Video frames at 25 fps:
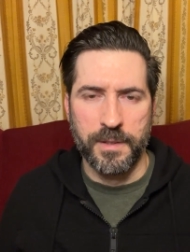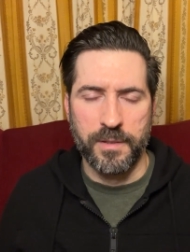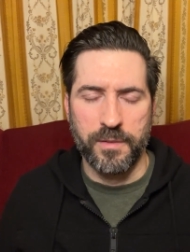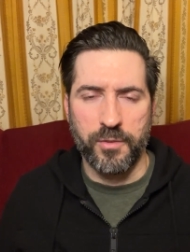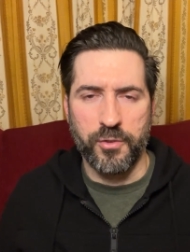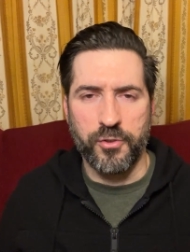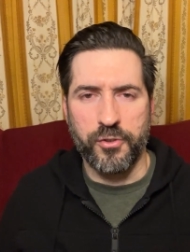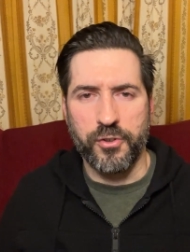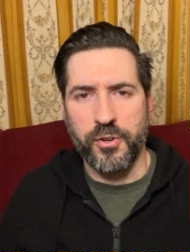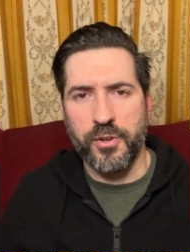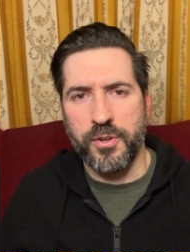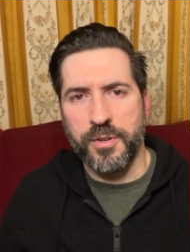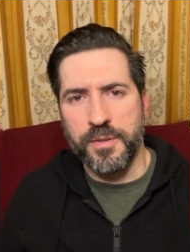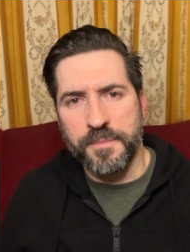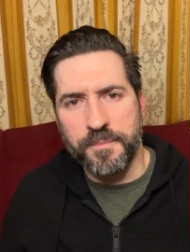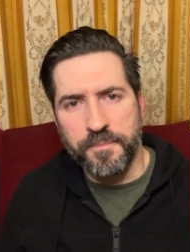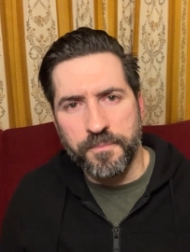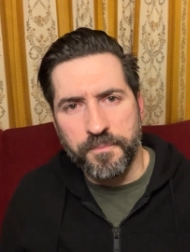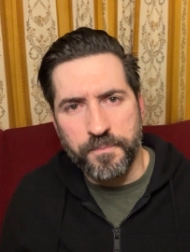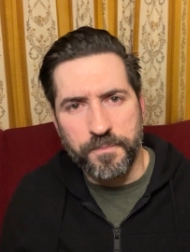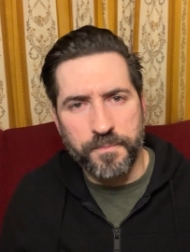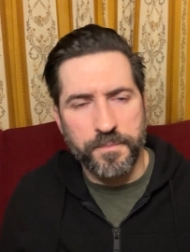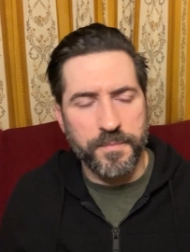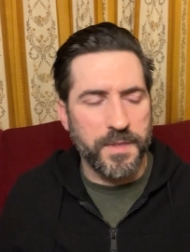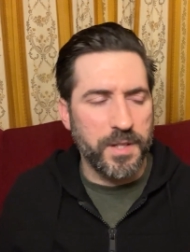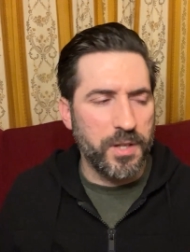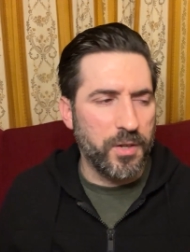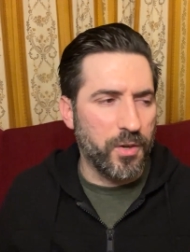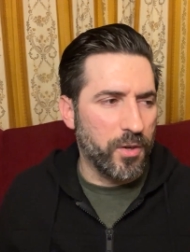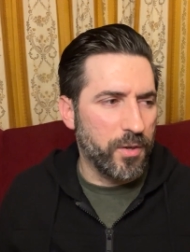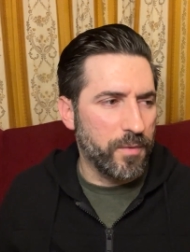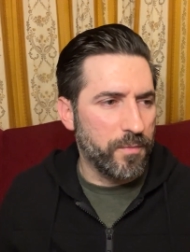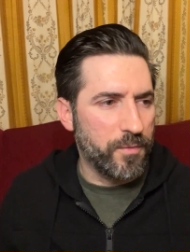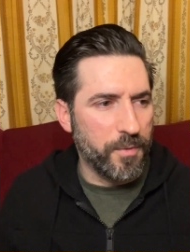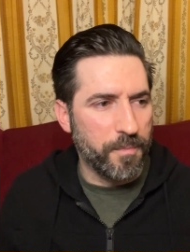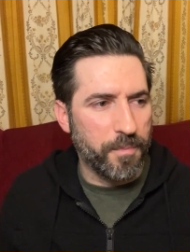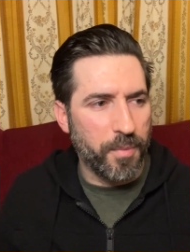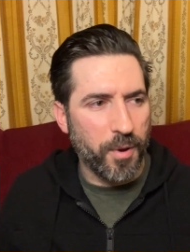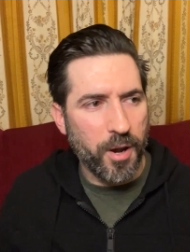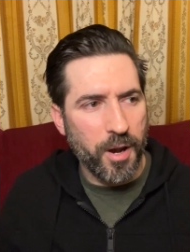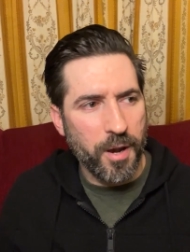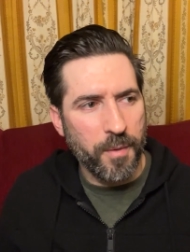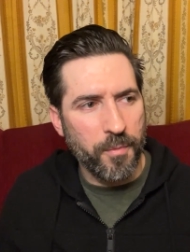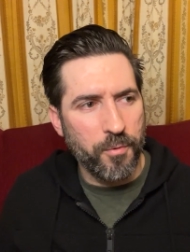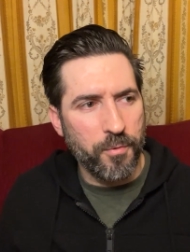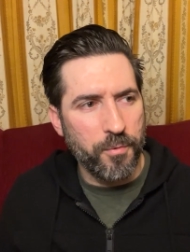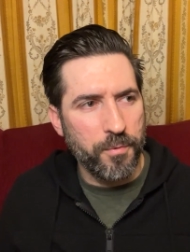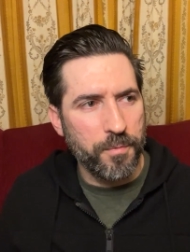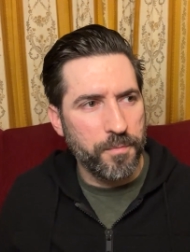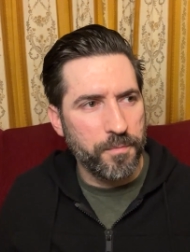So, the
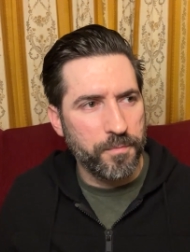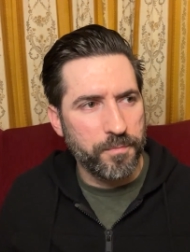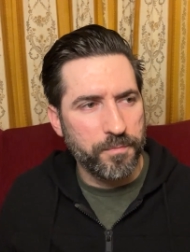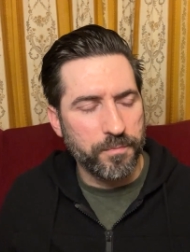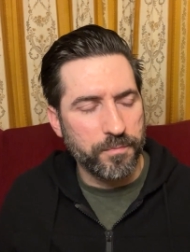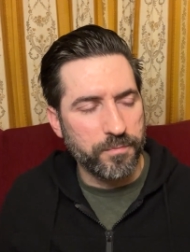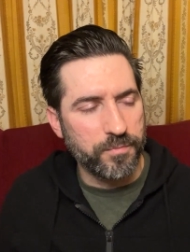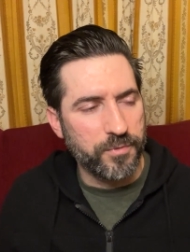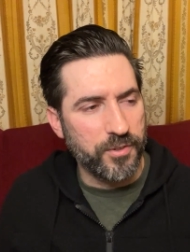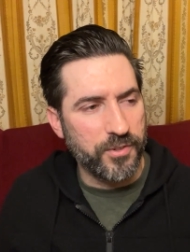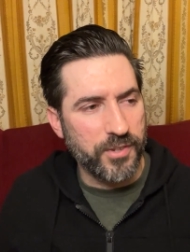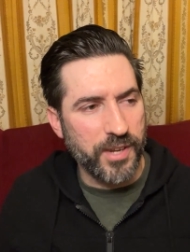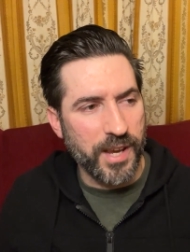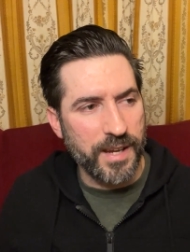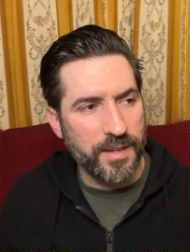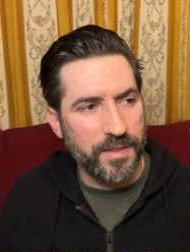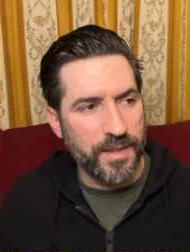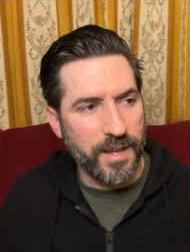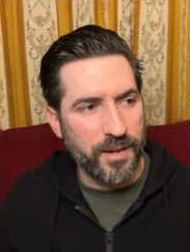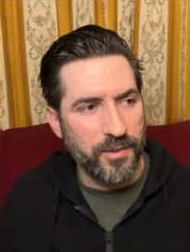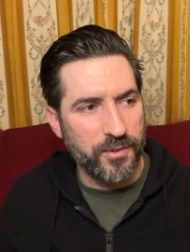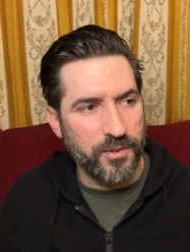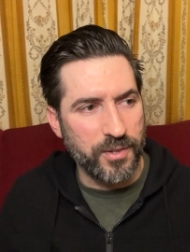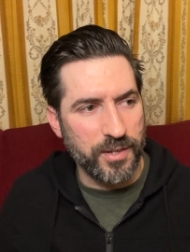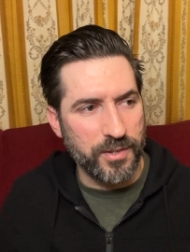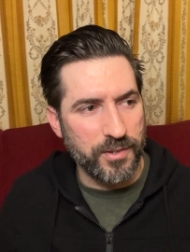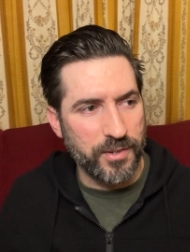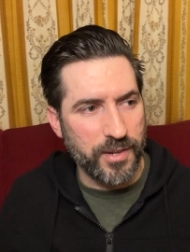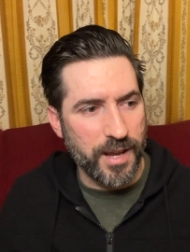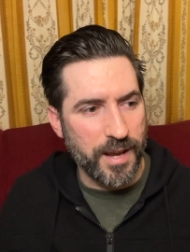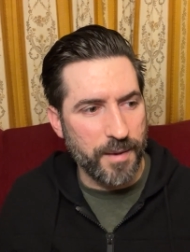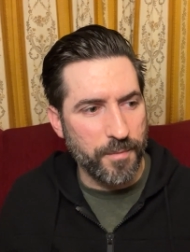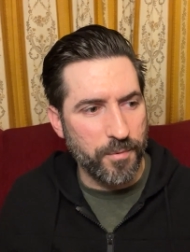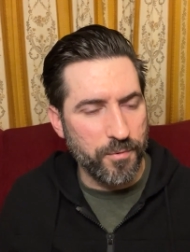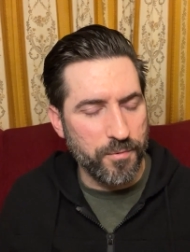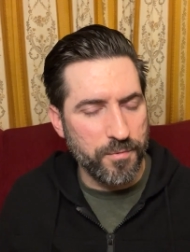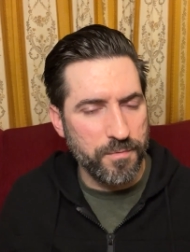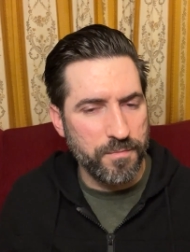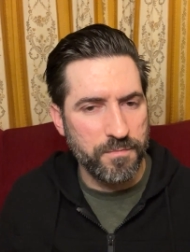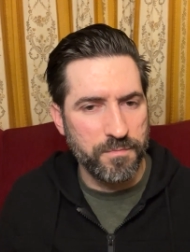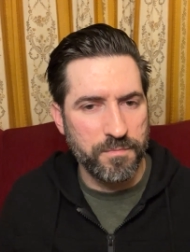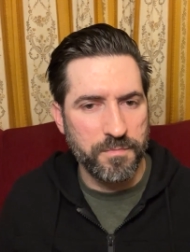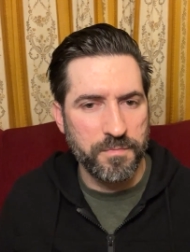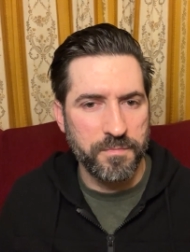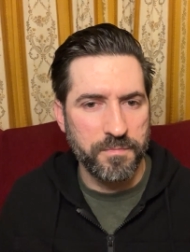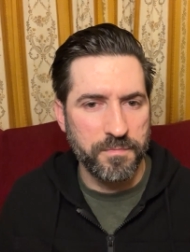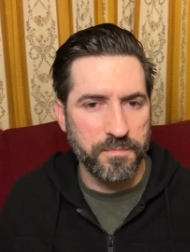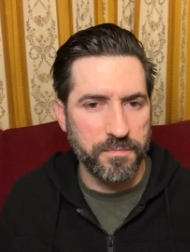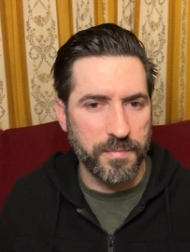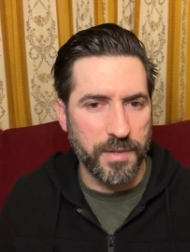Bible, to take that as an example,
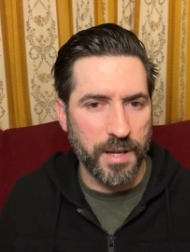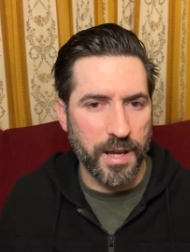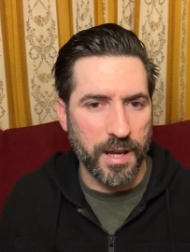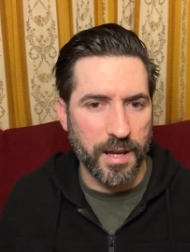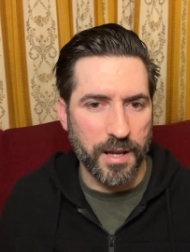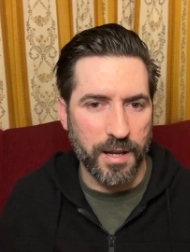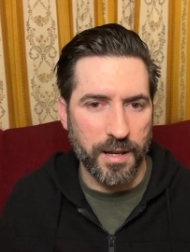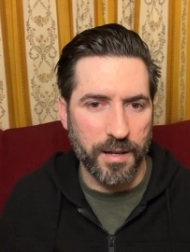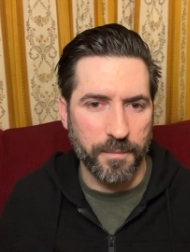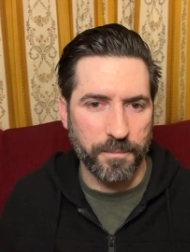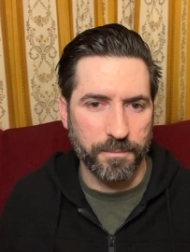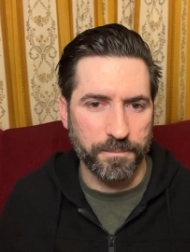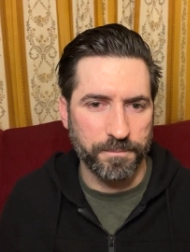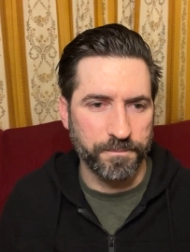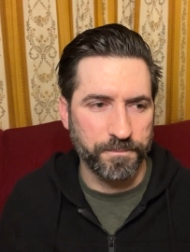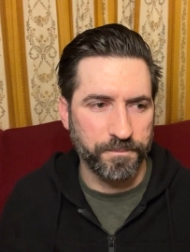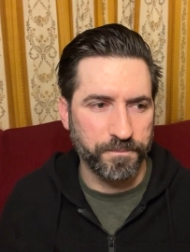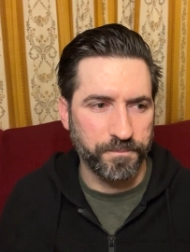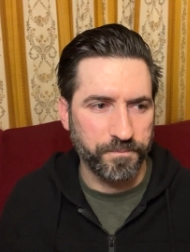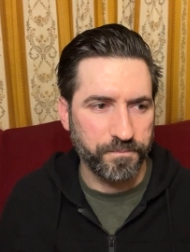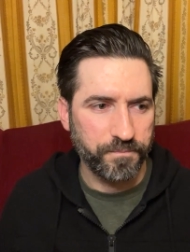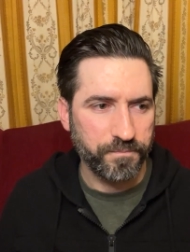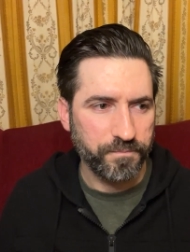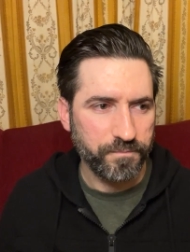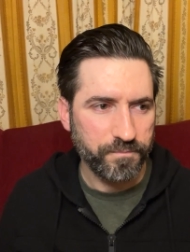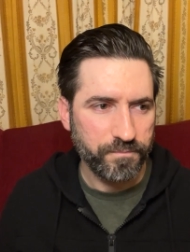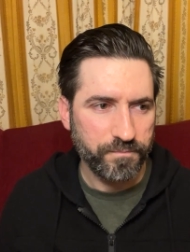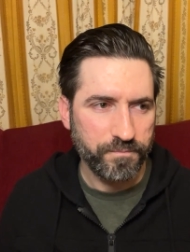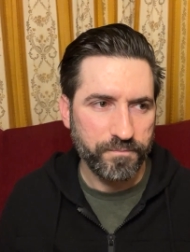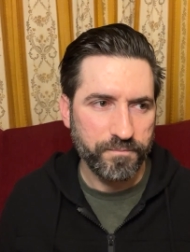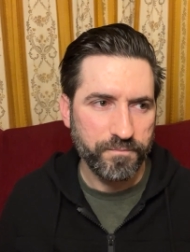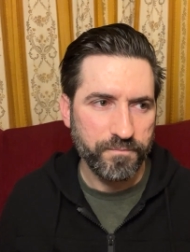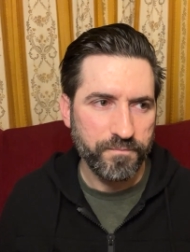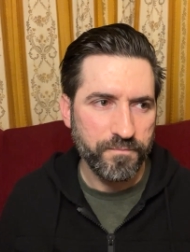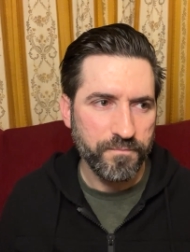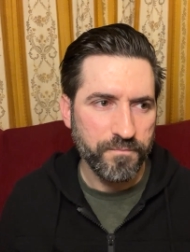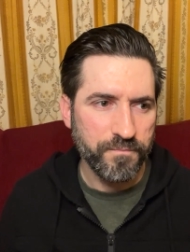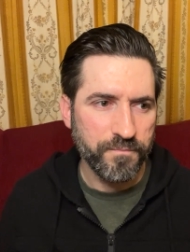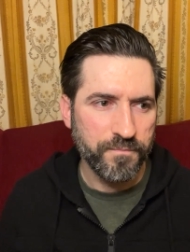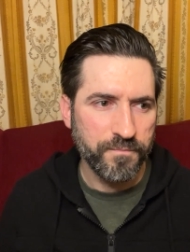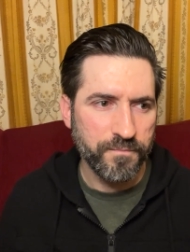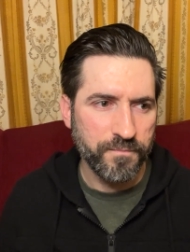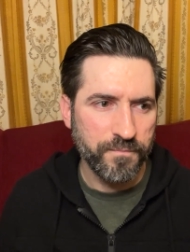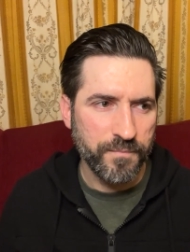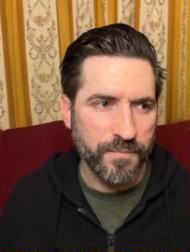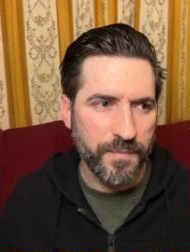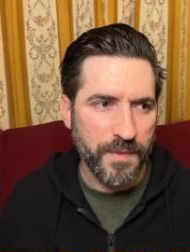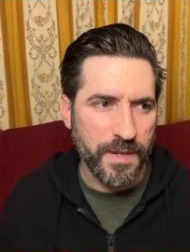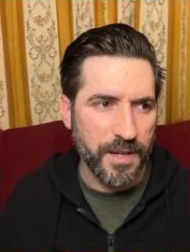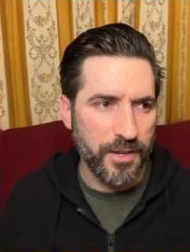
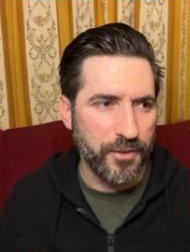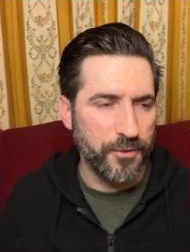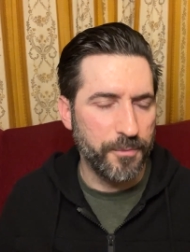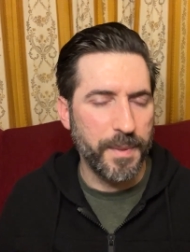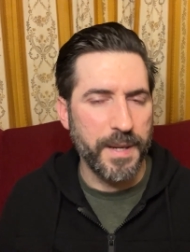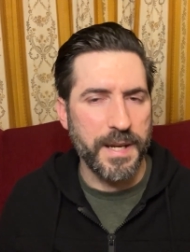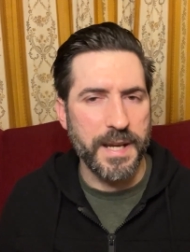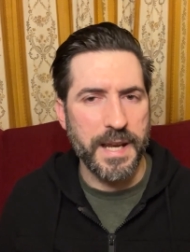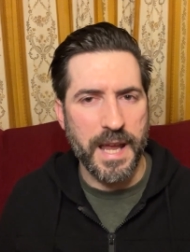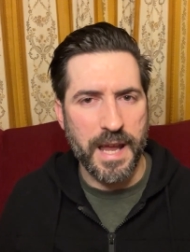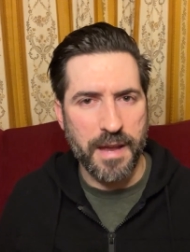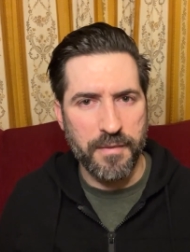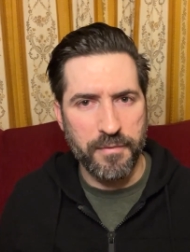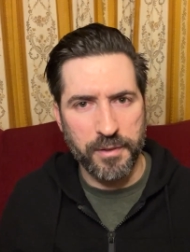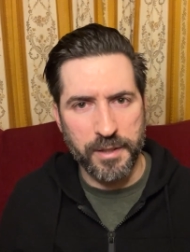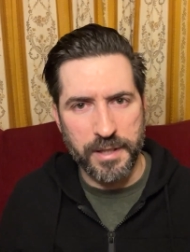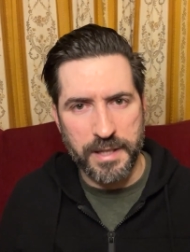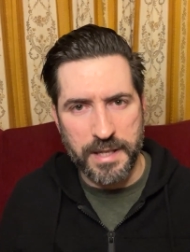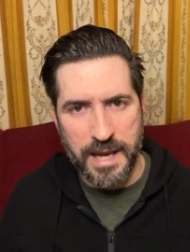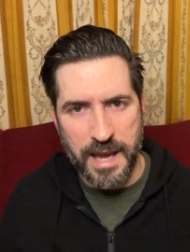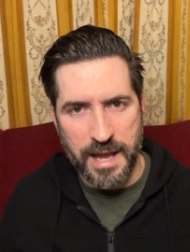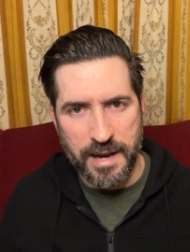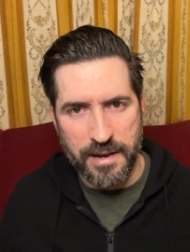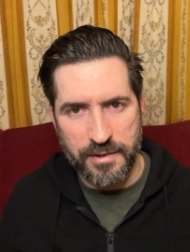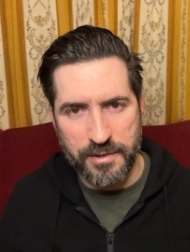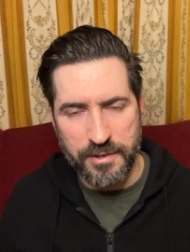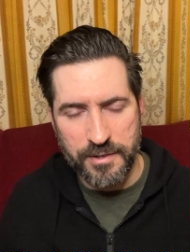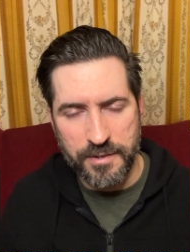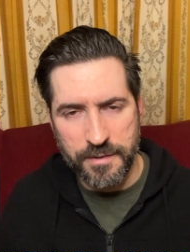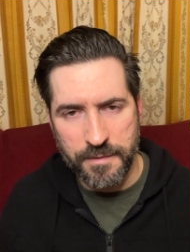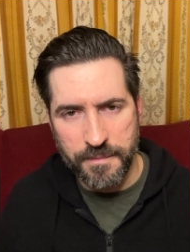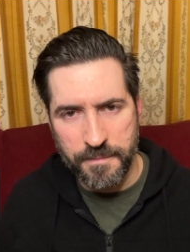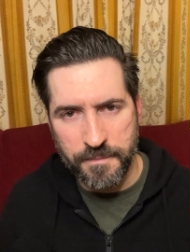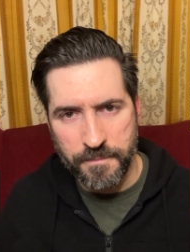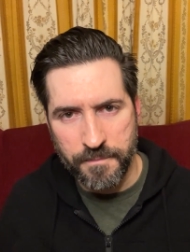has been heavily edited